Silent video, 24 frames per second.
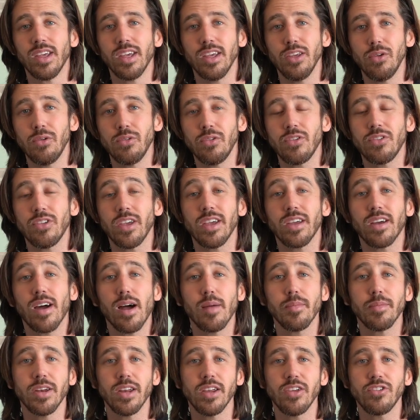It uses a
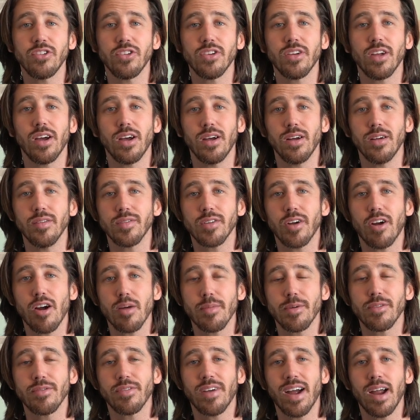combination of
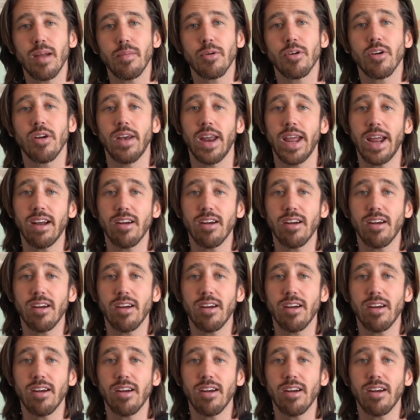carbon fiber and